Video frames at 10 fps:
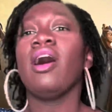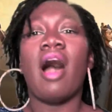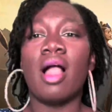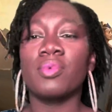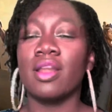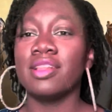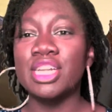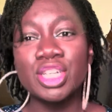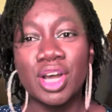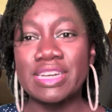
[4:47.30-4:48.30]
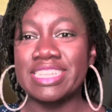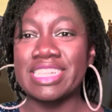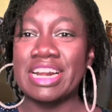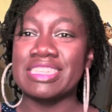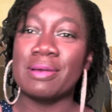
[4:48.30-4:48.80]
I'm going to let you know that
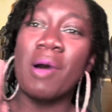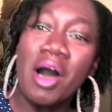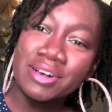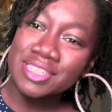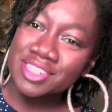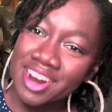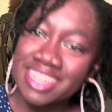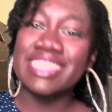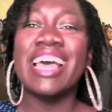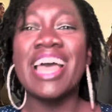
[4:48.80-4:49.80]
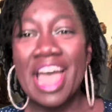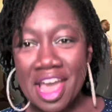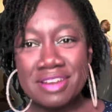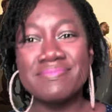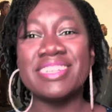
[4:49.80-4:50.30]
there's a post-credits
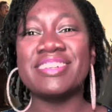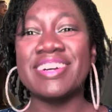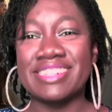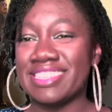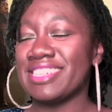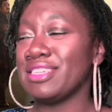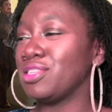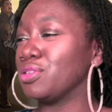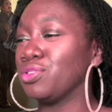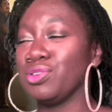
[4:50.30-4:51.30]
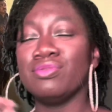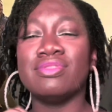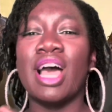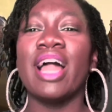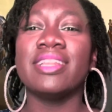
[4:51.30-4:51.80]
and a mid-credits scene. So do
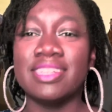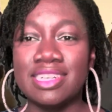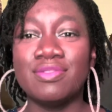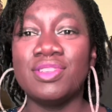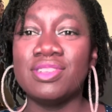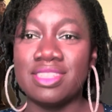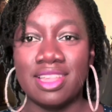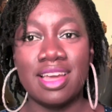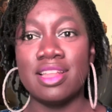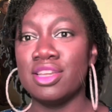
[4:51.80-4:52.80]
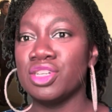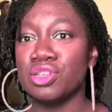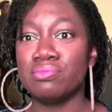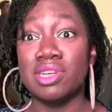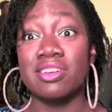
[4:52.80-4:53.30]
not leave when you see the initial
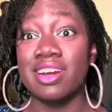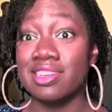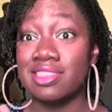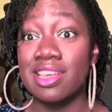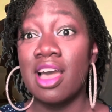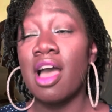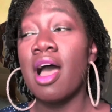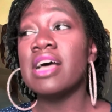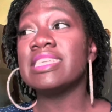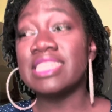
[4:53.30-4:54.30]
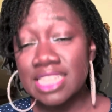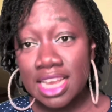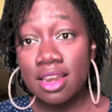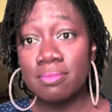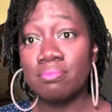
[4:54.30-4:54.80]
mid-credits
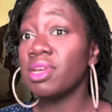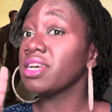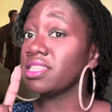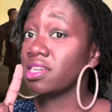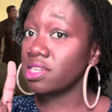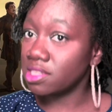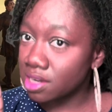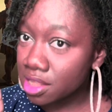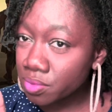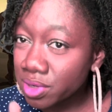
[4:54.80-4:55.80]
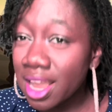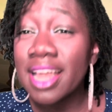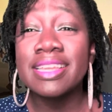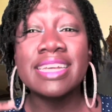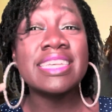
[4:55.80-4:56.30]
scene because there is another one.
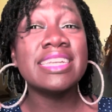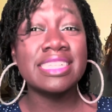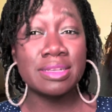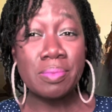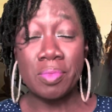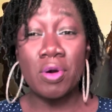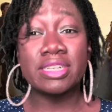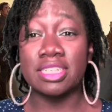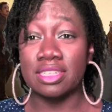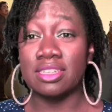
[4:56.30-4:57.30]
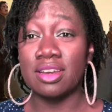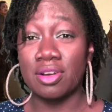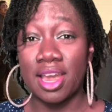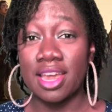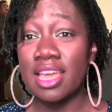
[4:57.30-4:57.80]
And yes, it is important,
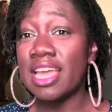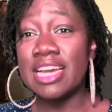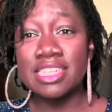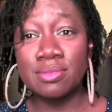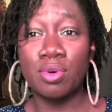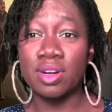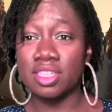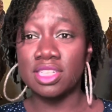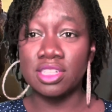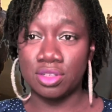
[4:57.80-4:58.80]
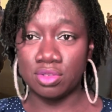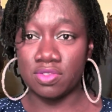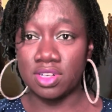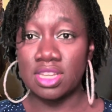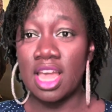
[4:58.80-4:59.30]
okay? It is important to the
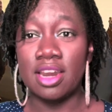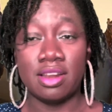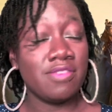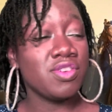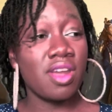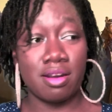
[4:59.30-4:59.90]
universe. Now, if you care